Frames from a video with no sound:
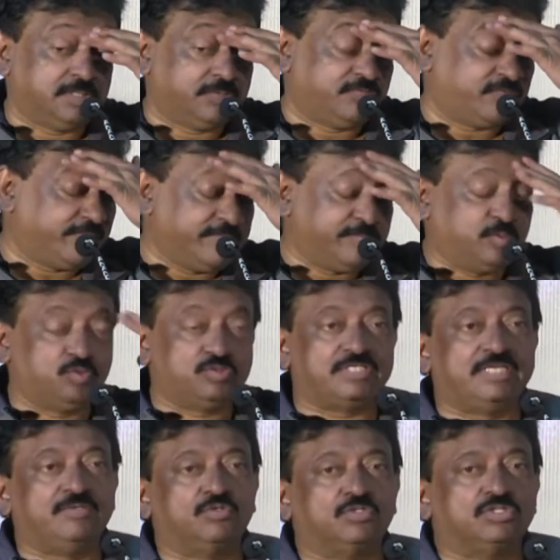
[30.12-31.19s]
For me, Bruce
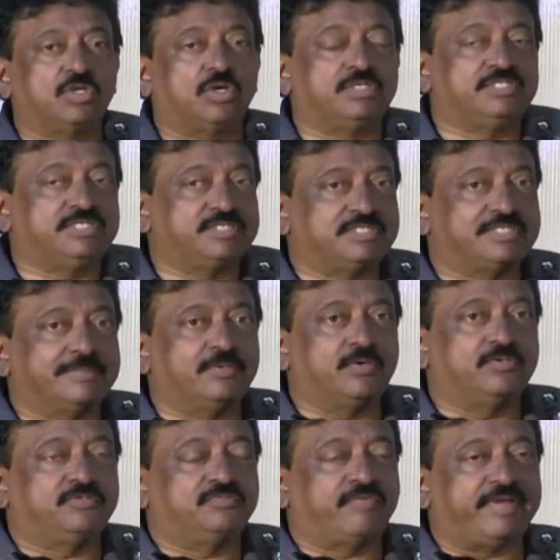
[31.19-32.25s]
Lee was not just
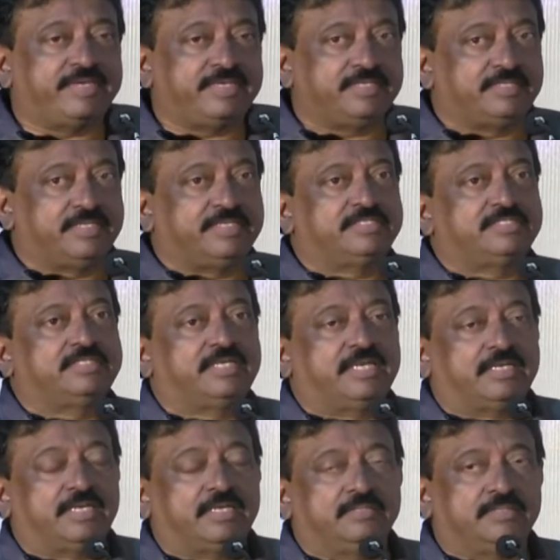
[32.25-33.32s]
about fighting. There is a
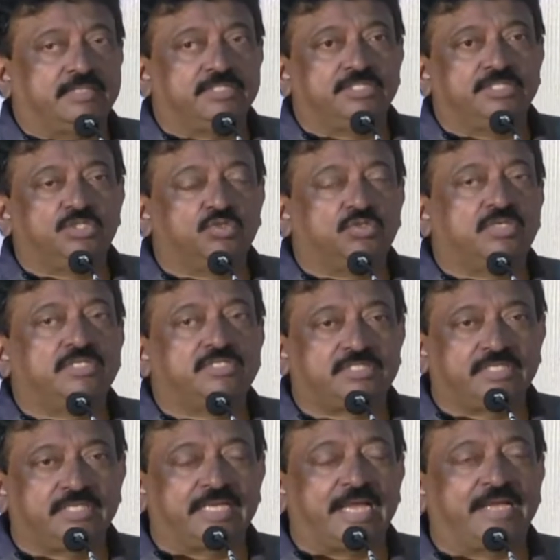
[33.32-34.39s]
there's
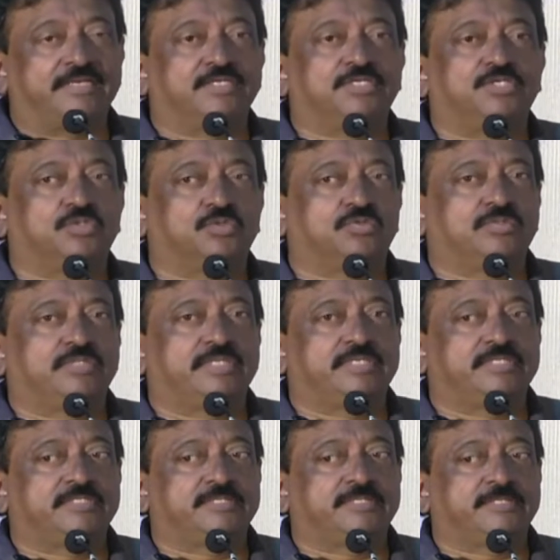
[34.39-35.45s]
individualistic attitude. There
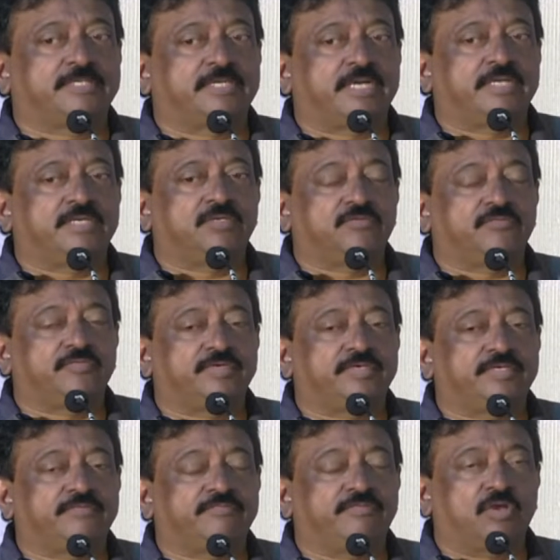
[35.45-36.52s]
is a kind of
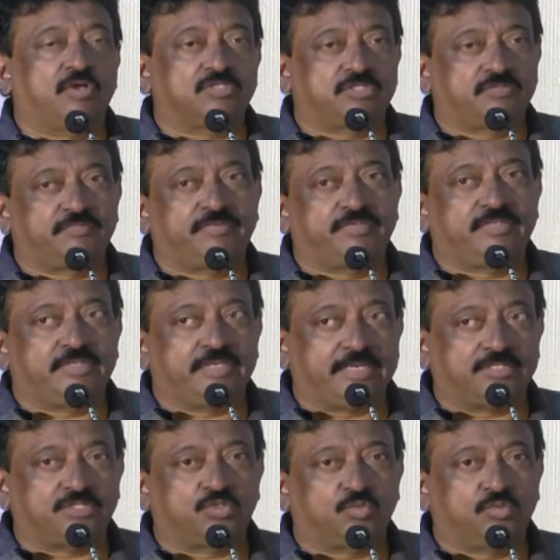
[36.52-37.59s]
a philosophy he
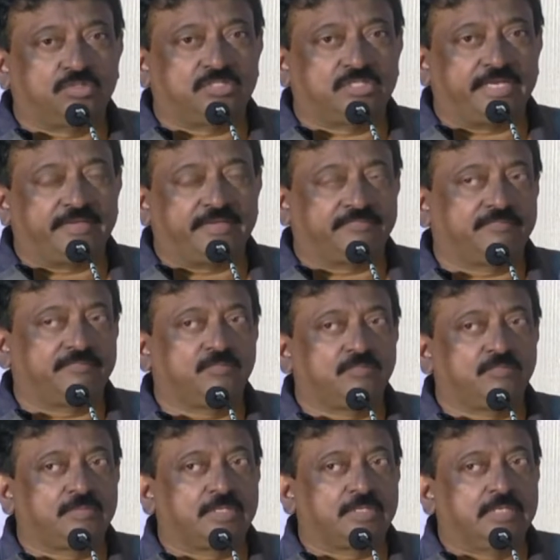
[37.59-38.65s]
has towards life,
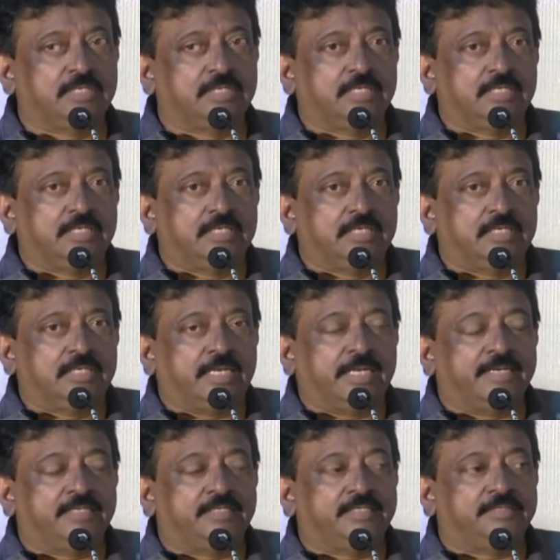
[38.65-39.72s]

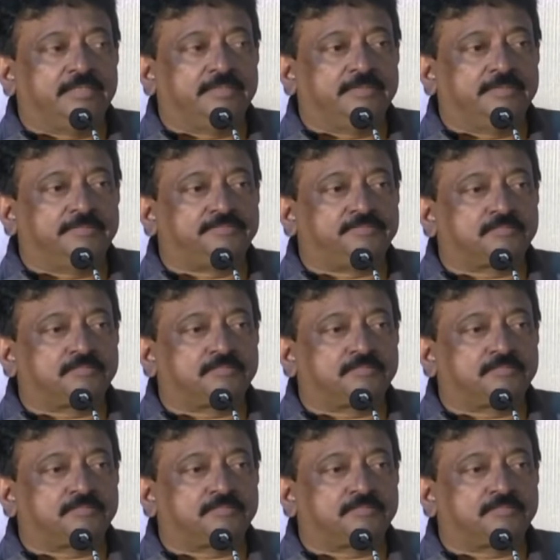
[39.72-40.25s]
and uh,